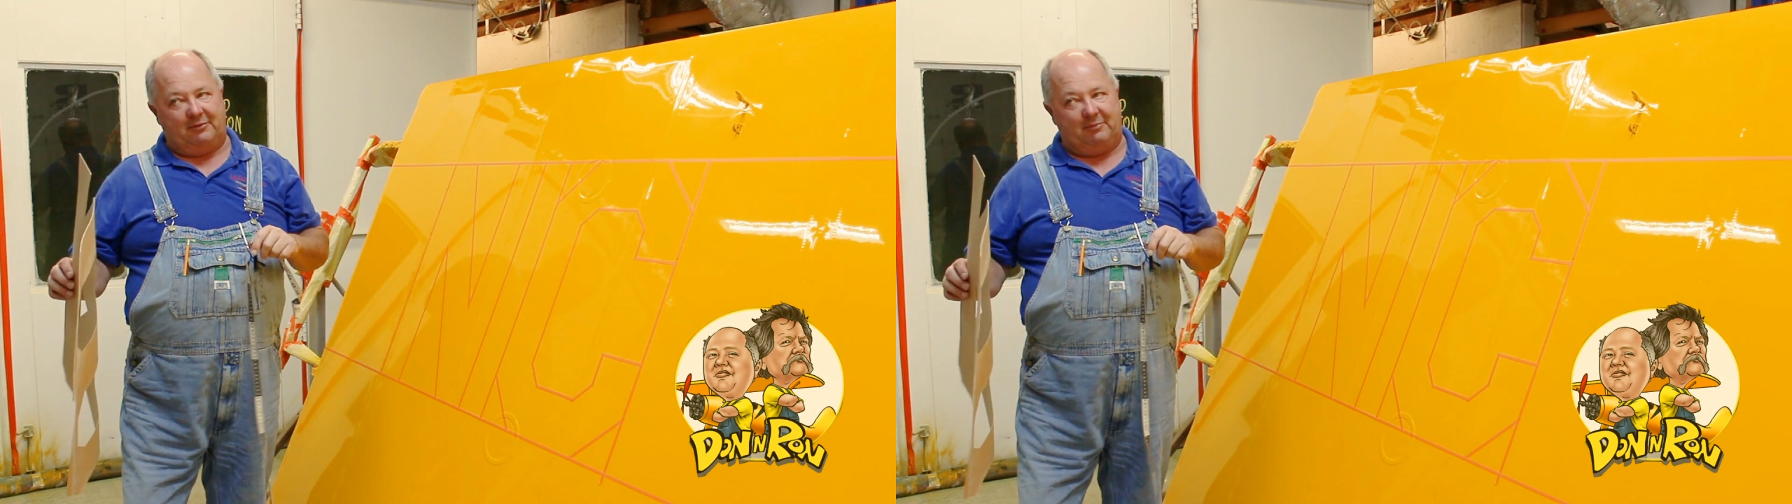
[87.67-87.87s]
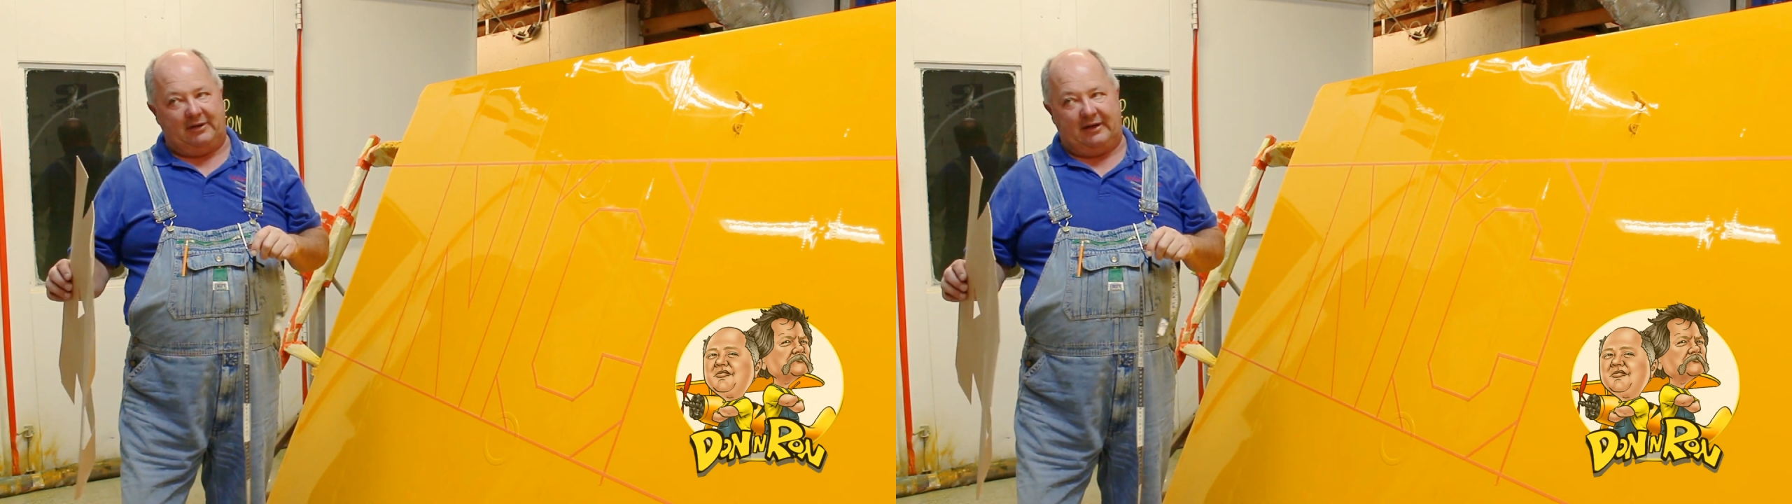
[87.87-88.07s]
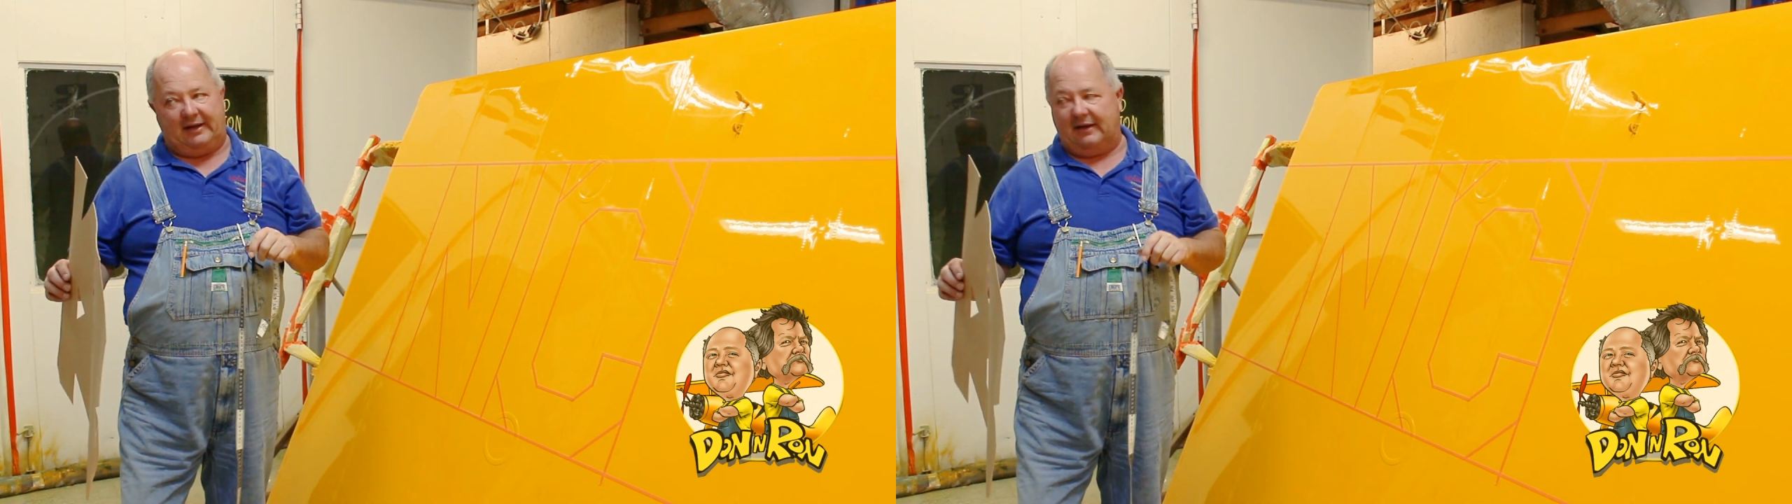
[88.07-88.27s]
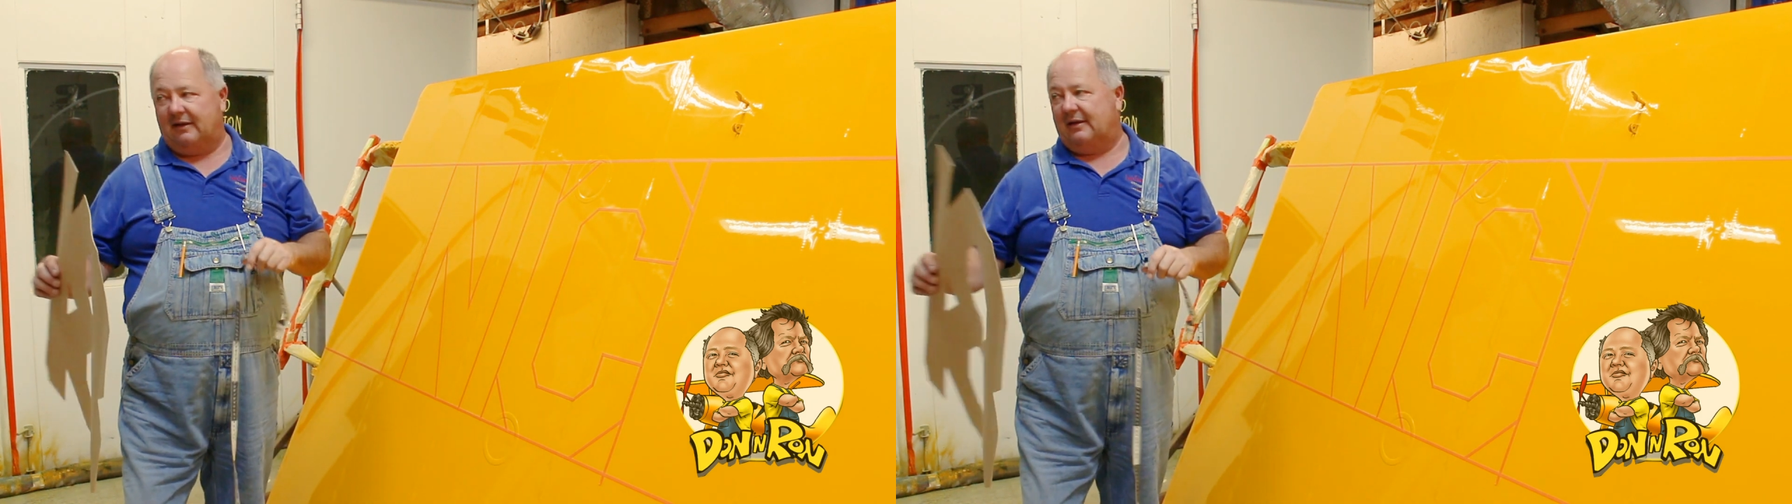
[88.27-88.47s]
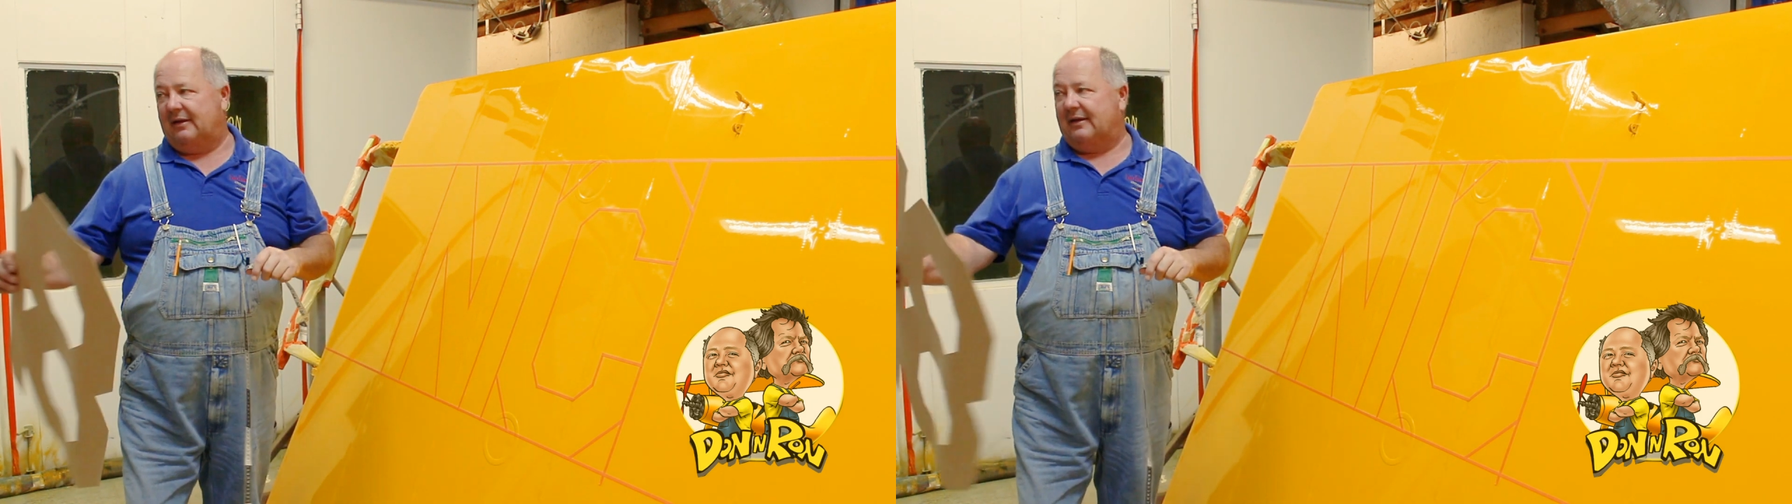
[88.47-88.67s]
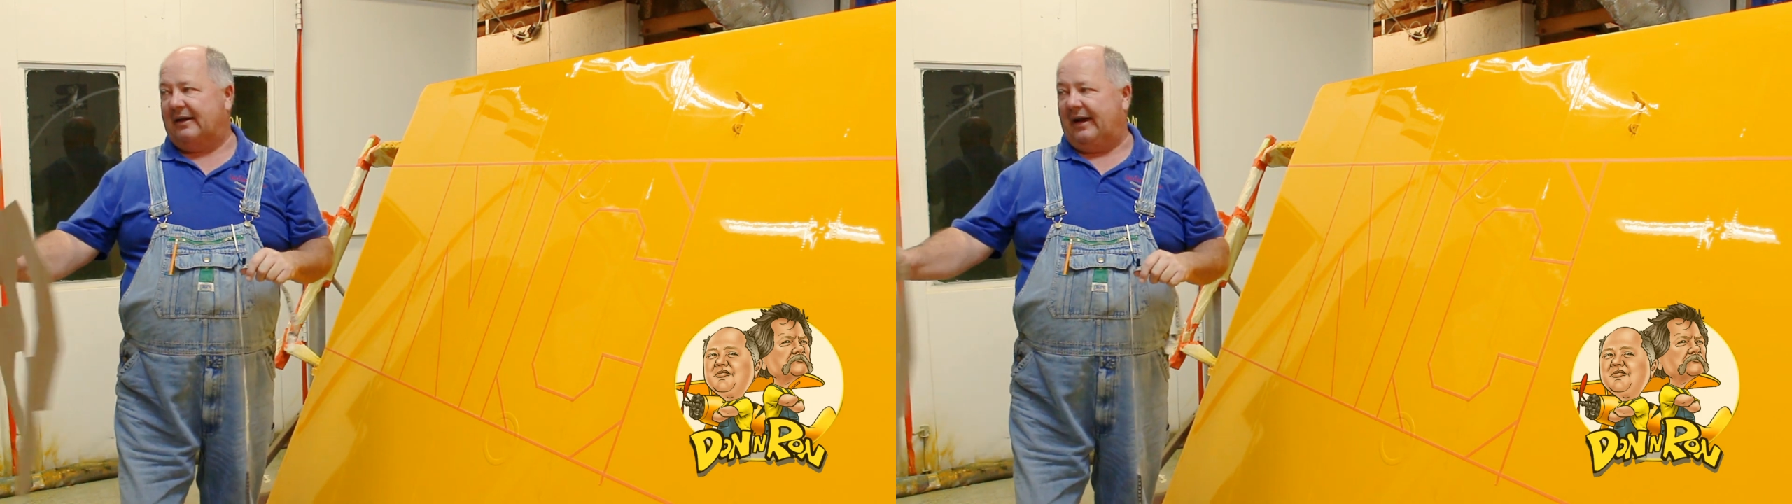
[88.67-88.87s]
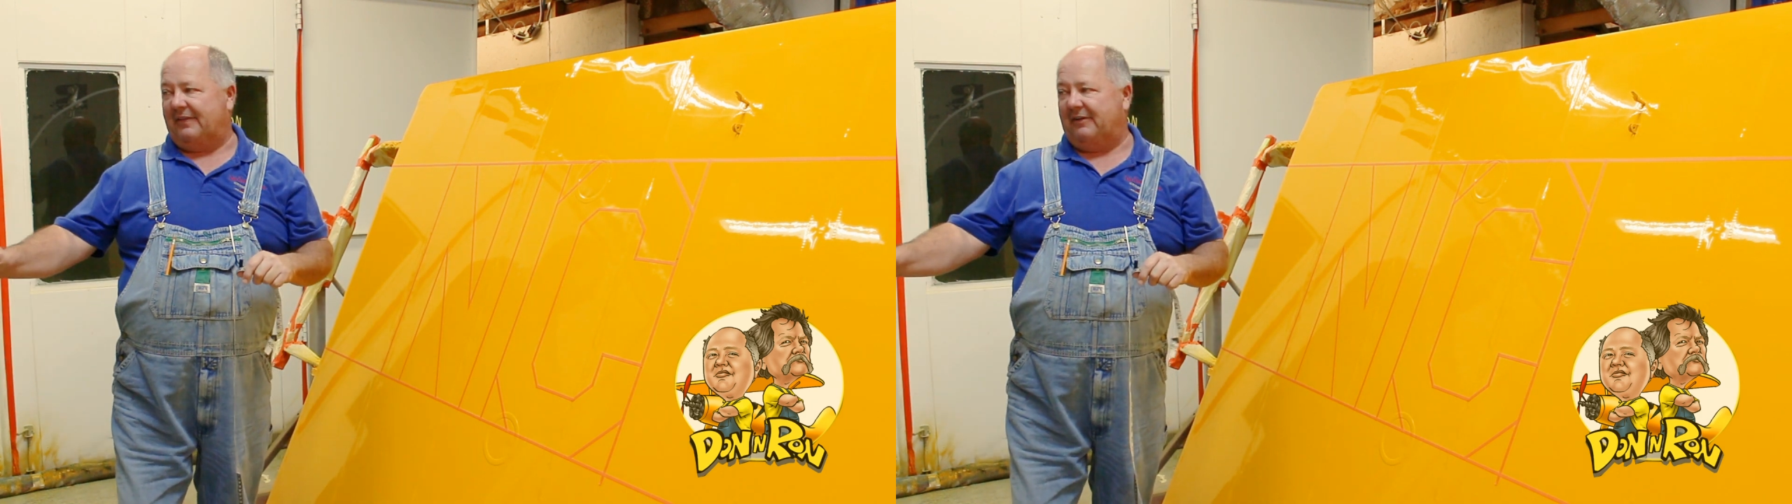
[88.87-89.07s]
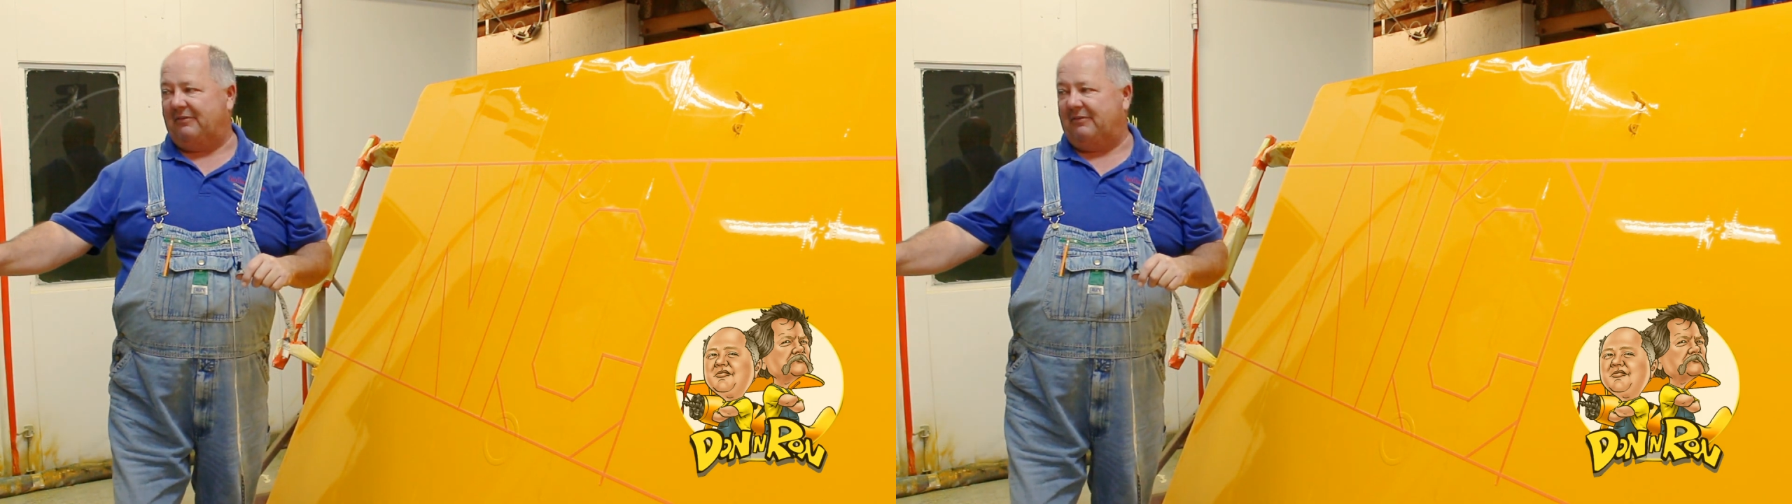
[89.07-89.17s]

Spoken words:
with me today, Kathy.